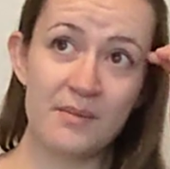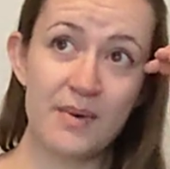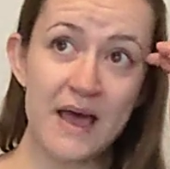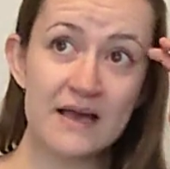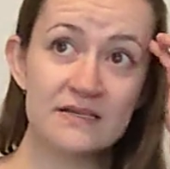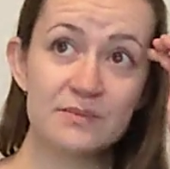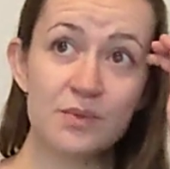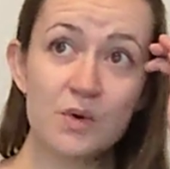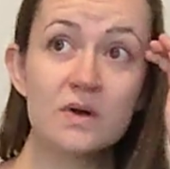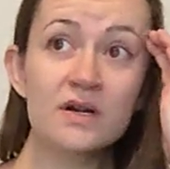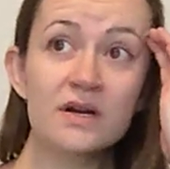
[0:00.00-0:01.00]
bags
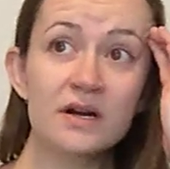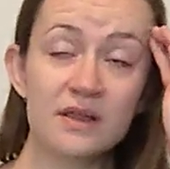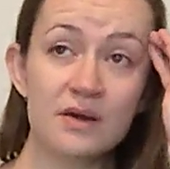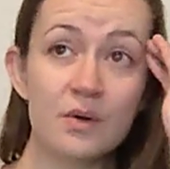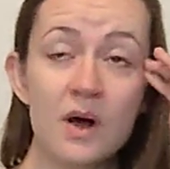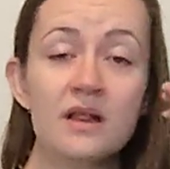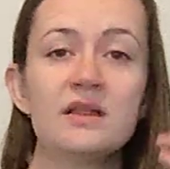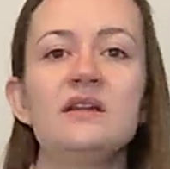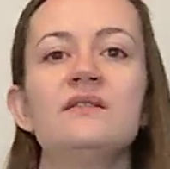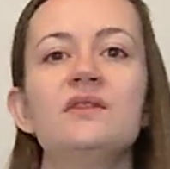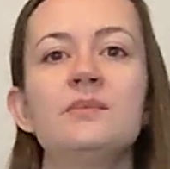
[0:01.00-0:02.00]
more, the
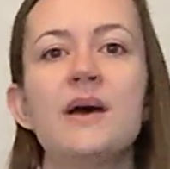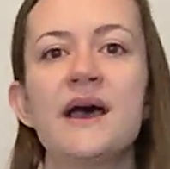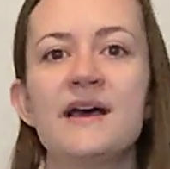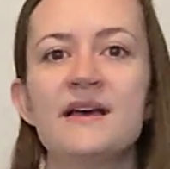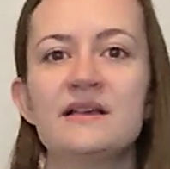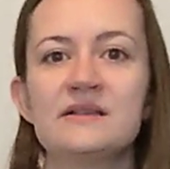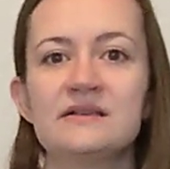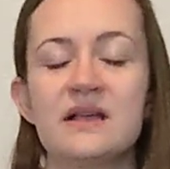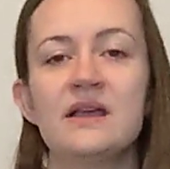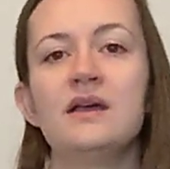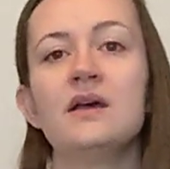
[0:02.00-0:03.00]
quality of the
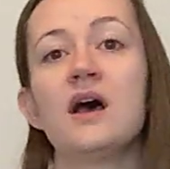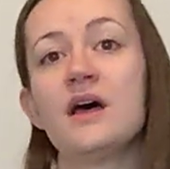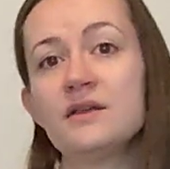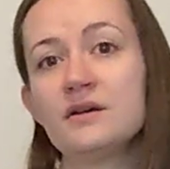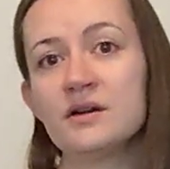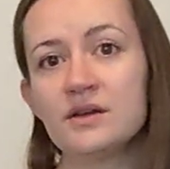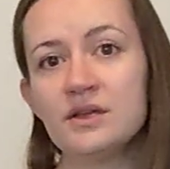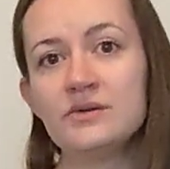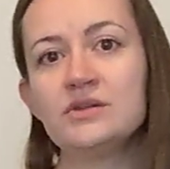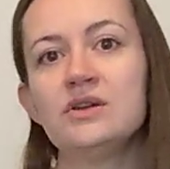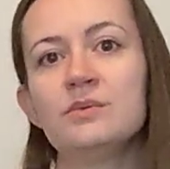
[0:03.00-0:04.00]
bags, other
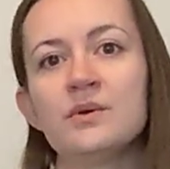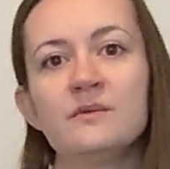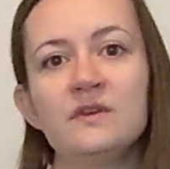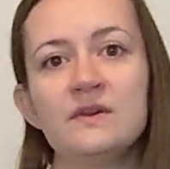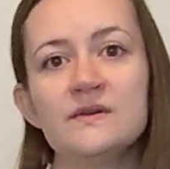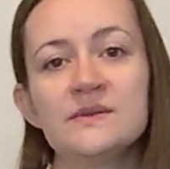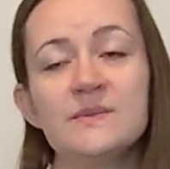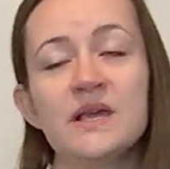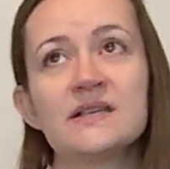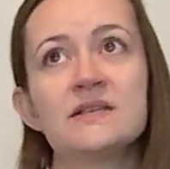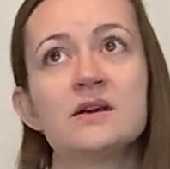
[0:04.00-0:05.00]
YouTube reviews,
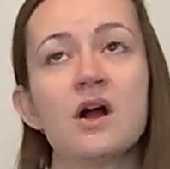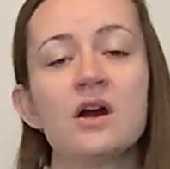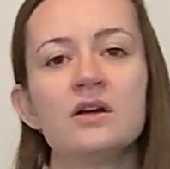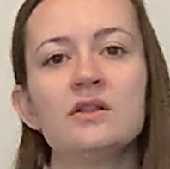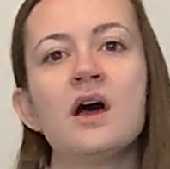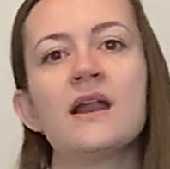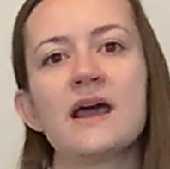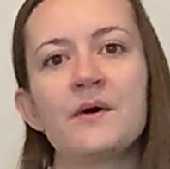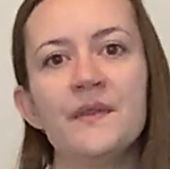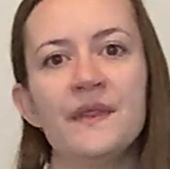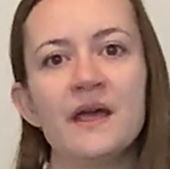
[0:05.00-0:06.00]
because there are a lot
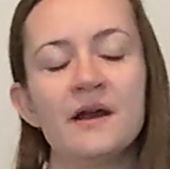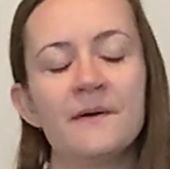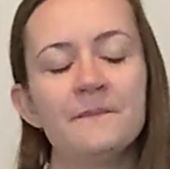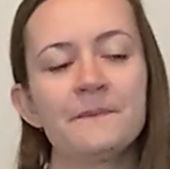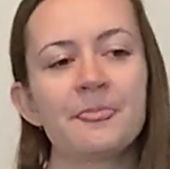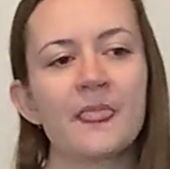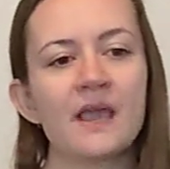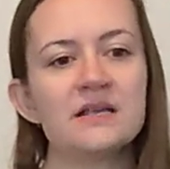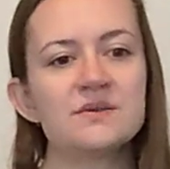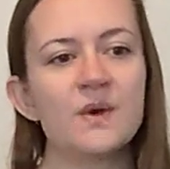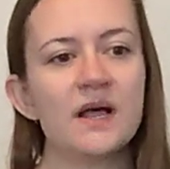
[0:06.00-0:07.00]
out there,
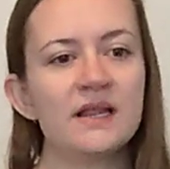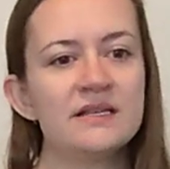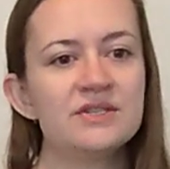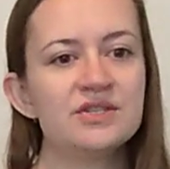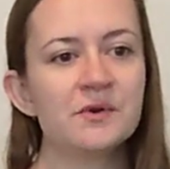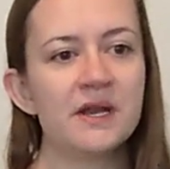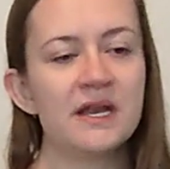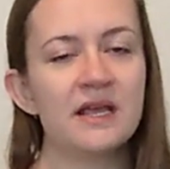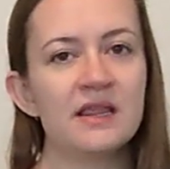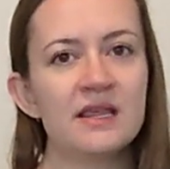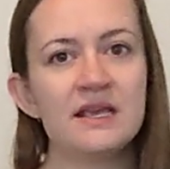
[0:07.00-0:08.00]
as well as
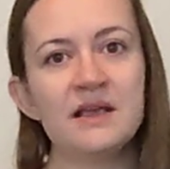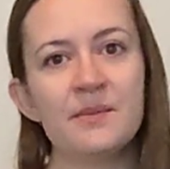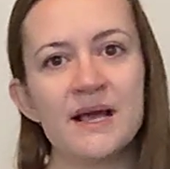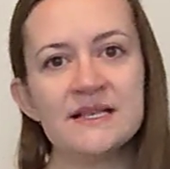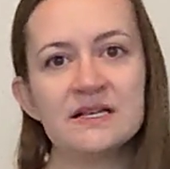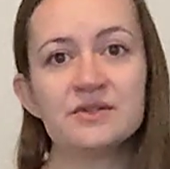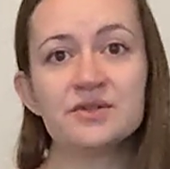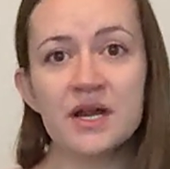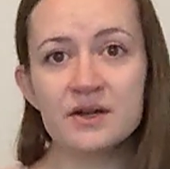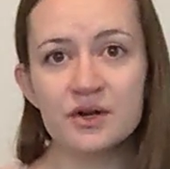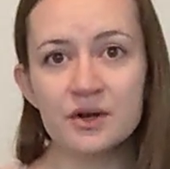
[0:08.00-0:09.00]
joining the buy sell
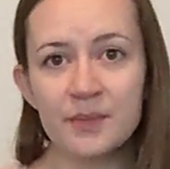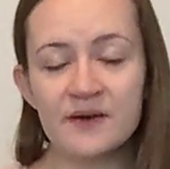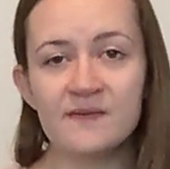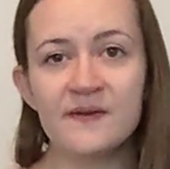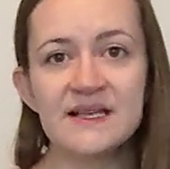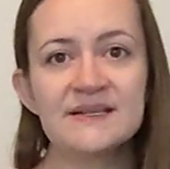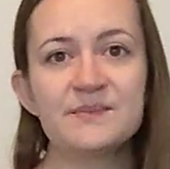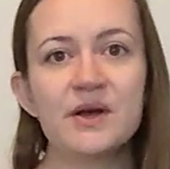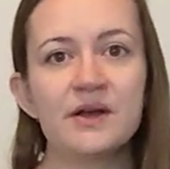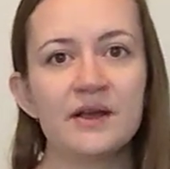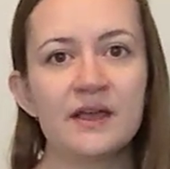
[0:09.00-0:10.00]
trade group on
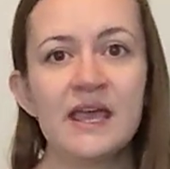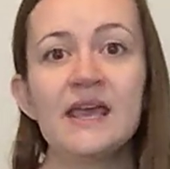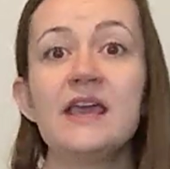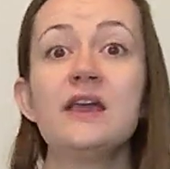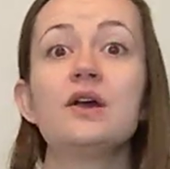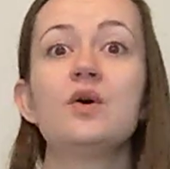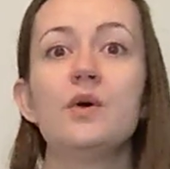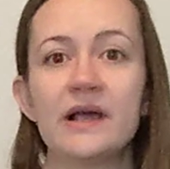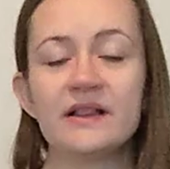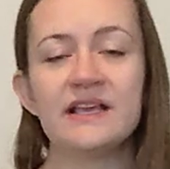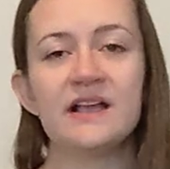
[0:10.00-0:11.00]
Facebook, it
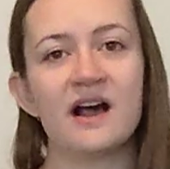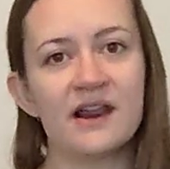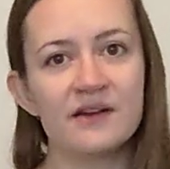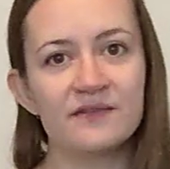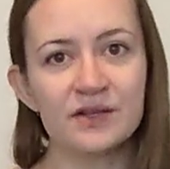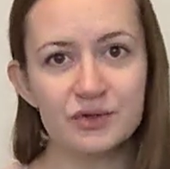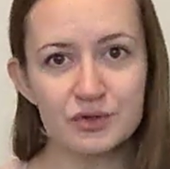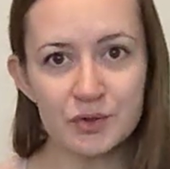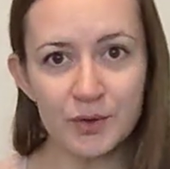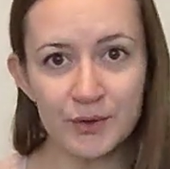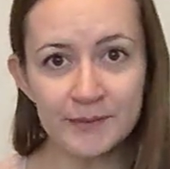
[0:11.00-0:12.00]
quickly got out of
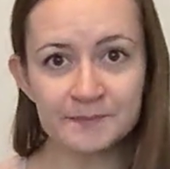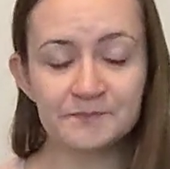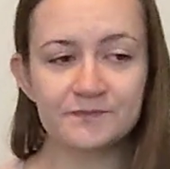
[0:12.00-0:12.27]
control.